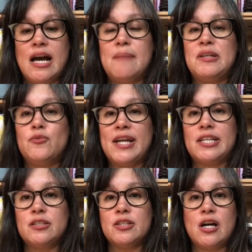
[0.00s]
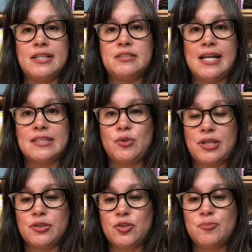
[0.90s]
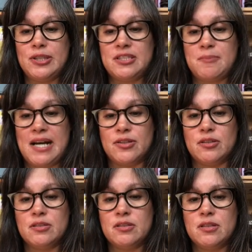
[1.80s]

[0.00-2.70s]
I'm in regular contact with our Grupo Hispano,